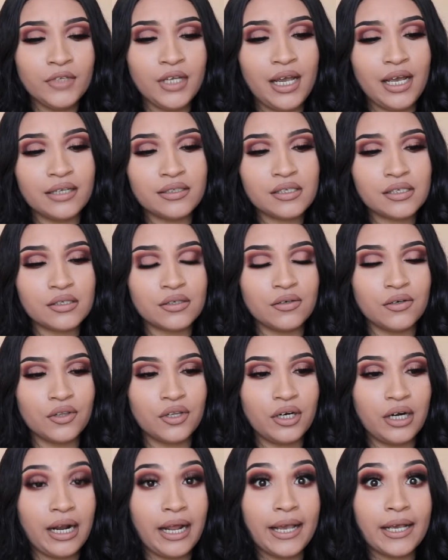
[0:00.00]
And so
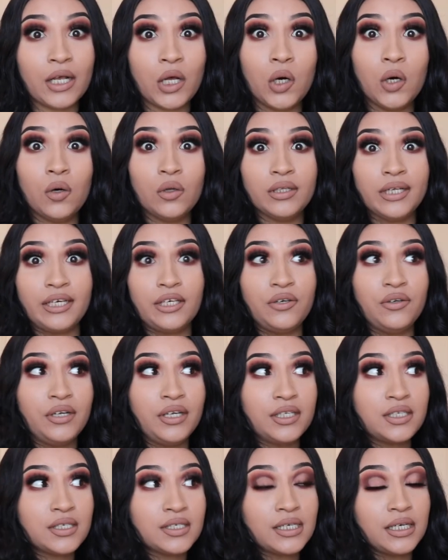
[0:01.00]
they're like, oh, like you
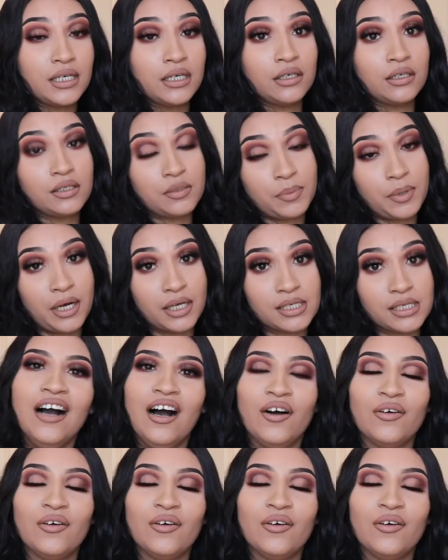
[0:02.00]
need to send in a deposit.